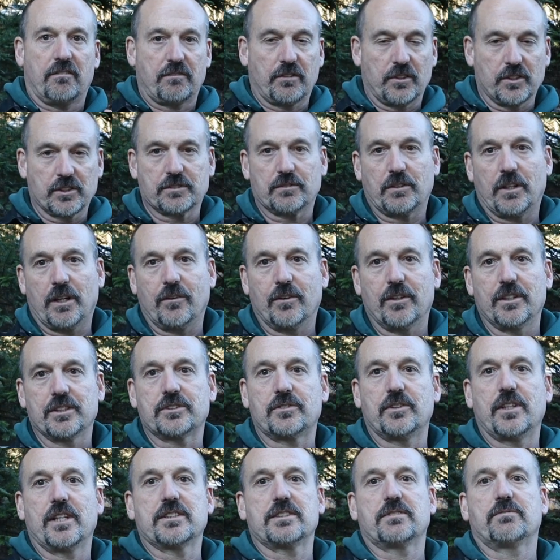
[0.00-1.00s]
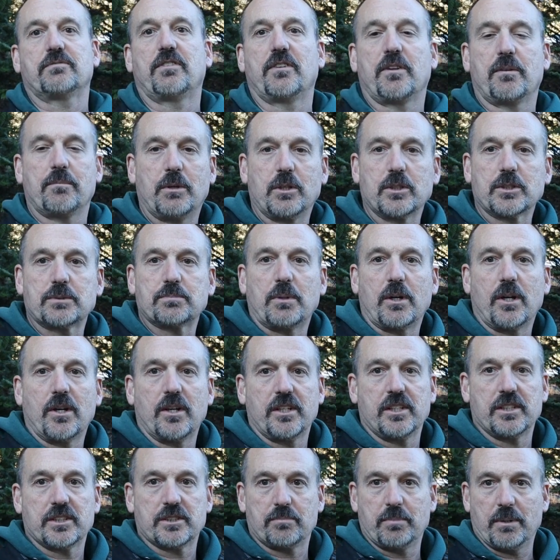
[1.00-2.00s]
first of all, I want to stress, for the most
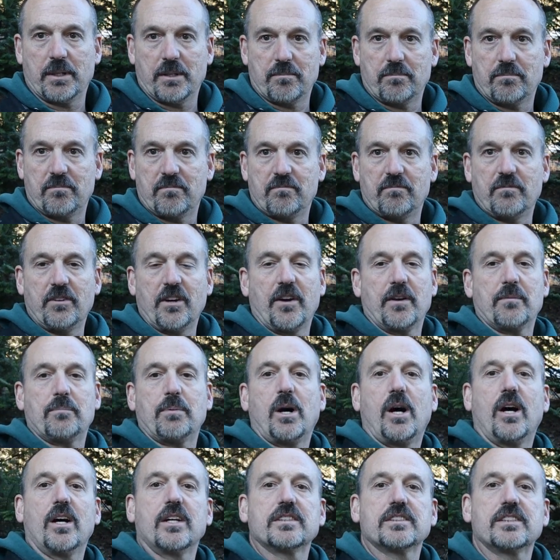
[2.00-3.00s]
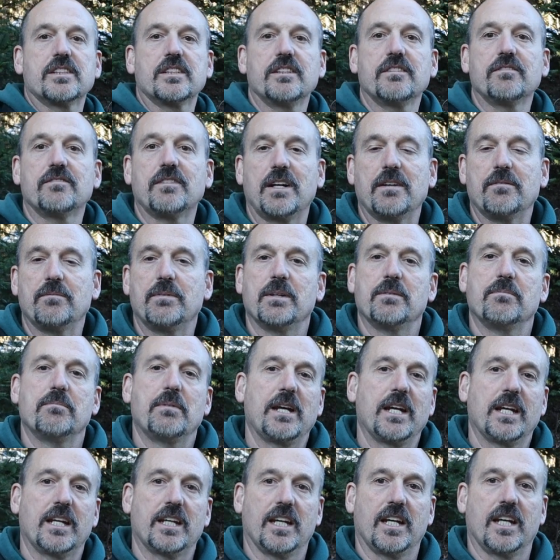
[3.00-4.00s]
part, it's been very positive. I've been
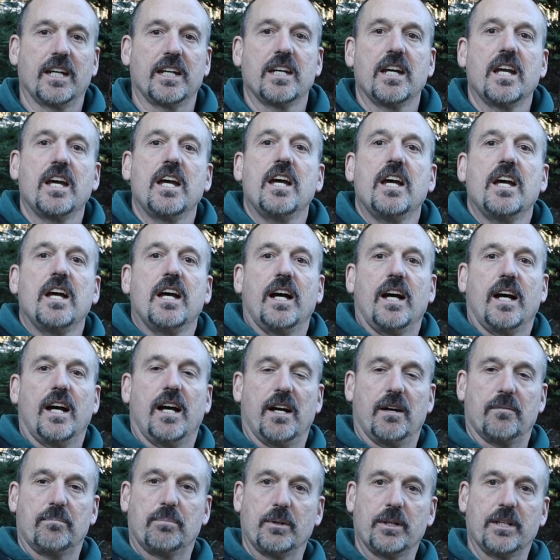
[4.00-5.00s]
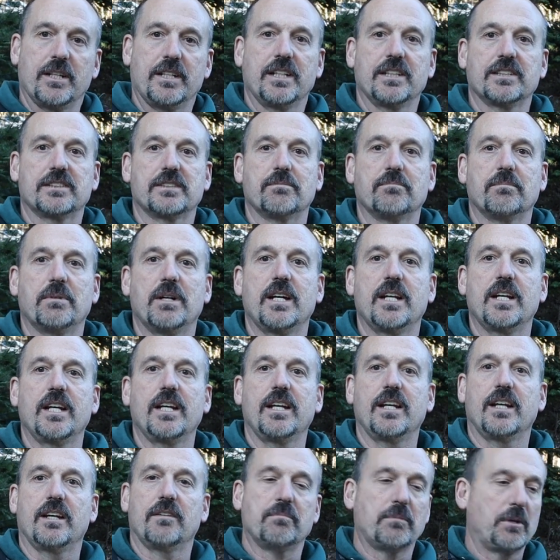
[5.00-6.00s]
making pretty decent
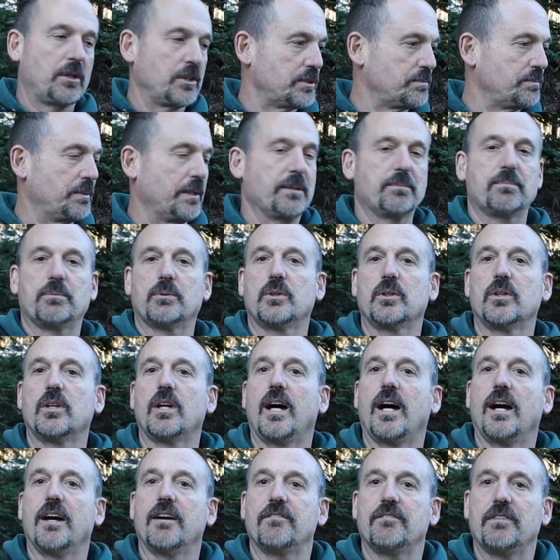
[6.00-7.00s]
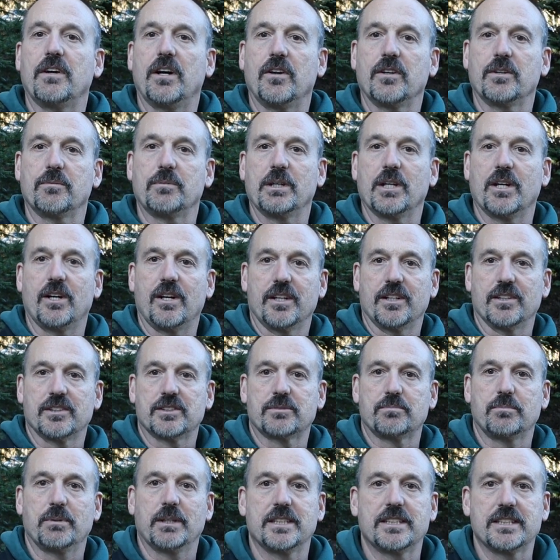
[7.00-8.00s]
money, and most people I have found to be
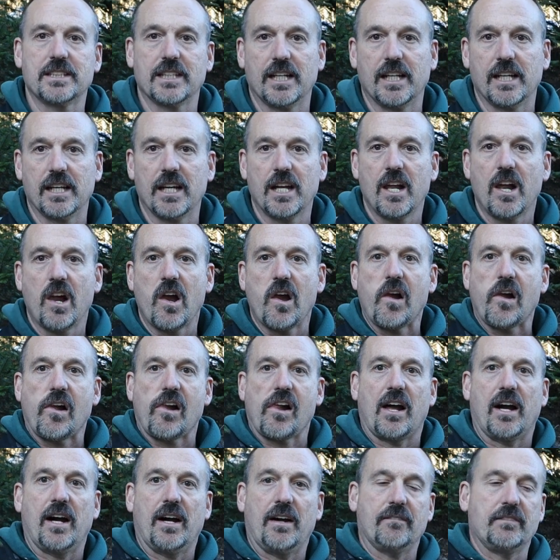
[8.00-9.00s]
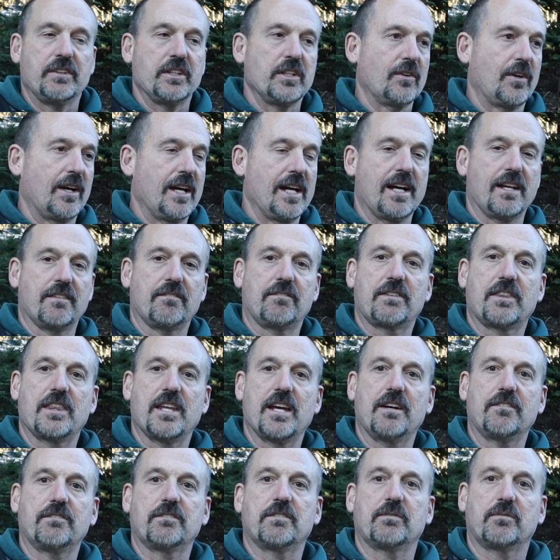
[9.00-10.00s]
honest. But, you know, I had
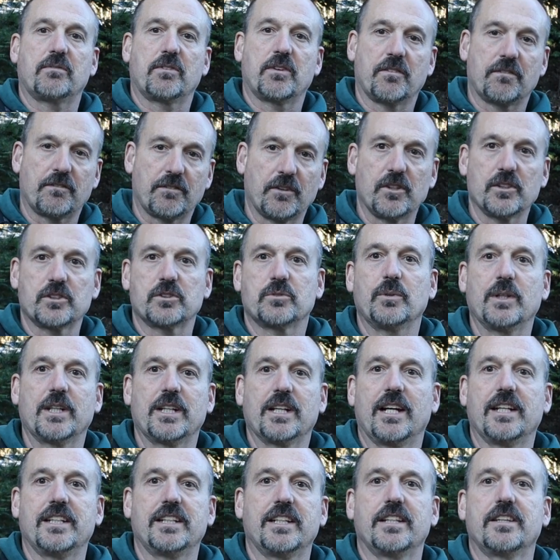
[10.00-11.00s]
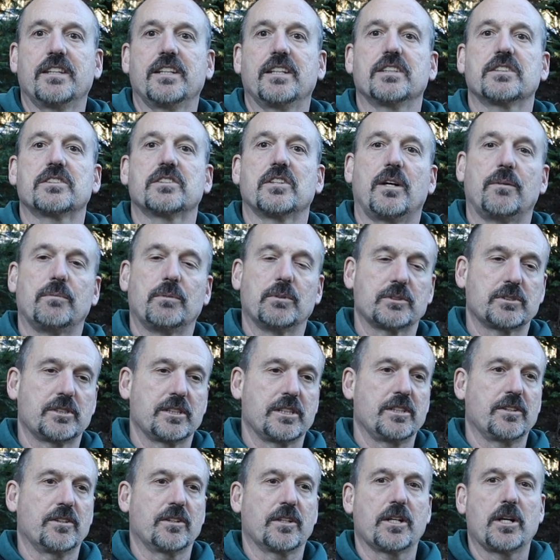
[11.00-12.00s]
theft the first week I did this,
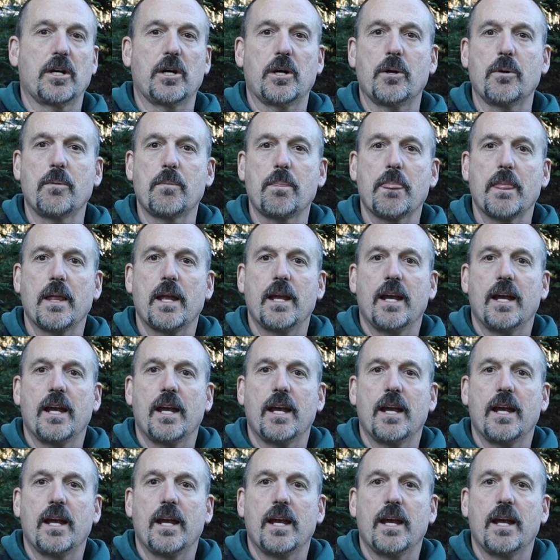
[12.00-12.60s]
almost a year ago.